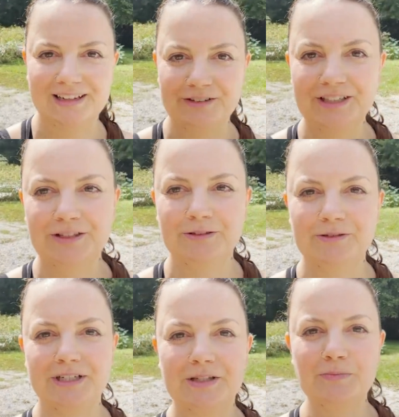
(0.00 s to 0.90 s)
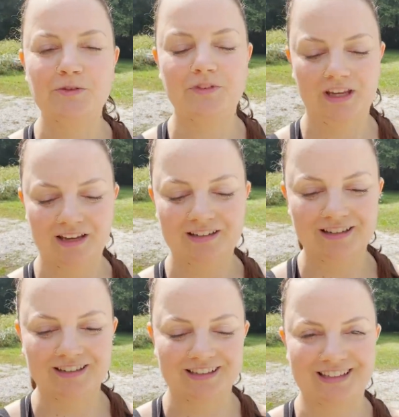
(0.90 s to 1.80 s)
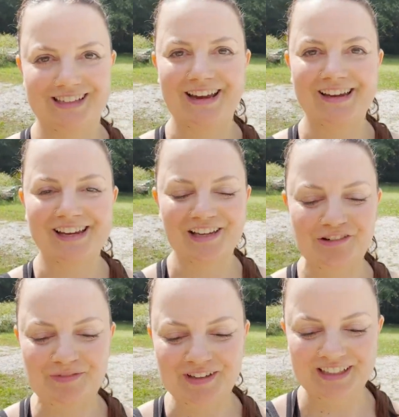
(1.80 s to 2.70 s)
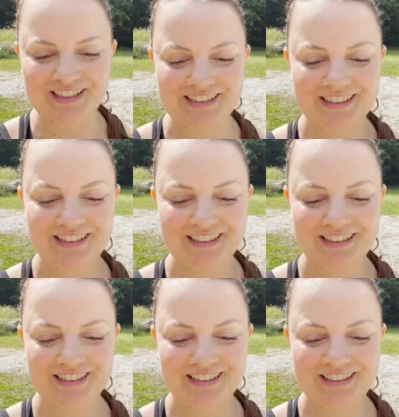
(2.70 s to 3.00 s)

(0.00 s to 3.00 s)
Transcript: I wish we were just moving in to stay in, but